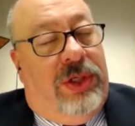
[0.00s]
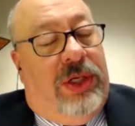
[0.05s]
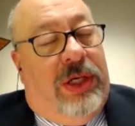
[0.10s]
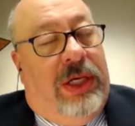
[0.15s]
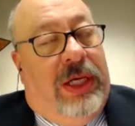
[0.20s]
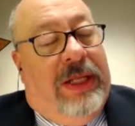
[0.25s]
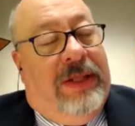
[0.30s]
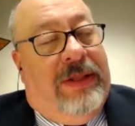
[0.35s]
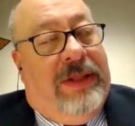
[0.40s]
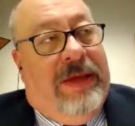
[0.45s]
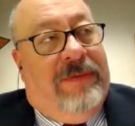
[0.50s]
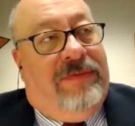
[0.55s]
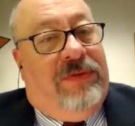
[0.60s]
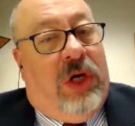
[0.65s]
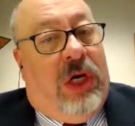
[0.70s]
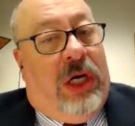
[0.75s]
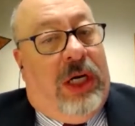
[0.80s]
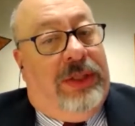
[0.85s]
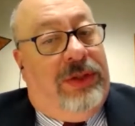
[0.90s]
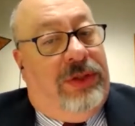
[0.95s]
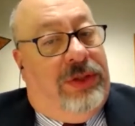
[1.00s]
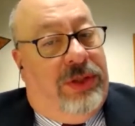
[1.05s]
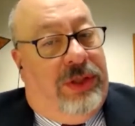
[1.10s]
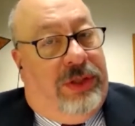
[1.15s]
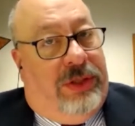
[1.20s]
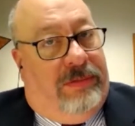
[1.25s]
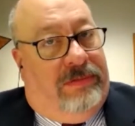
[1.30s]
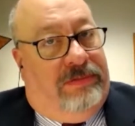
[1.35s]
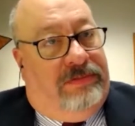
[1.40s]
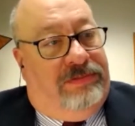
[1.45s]
and they've gotten to
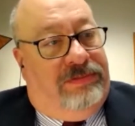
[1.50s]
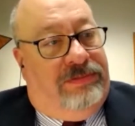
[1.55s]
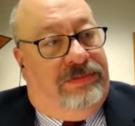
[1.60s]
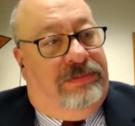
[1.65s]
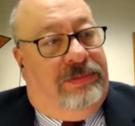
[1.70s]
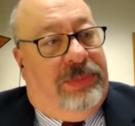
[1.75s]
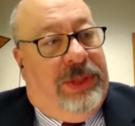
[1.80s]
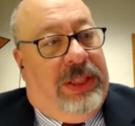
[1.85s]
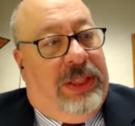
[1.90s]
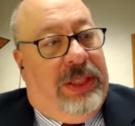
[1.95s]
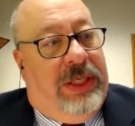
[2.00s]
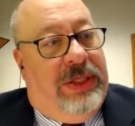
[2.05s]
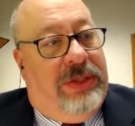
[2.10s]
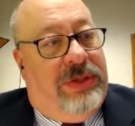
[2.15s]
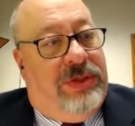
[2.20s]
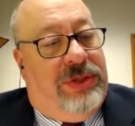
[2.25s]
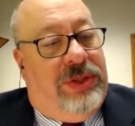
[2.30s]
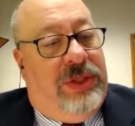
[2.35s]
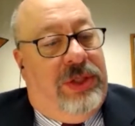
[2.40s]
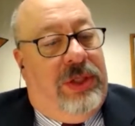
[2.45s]
them because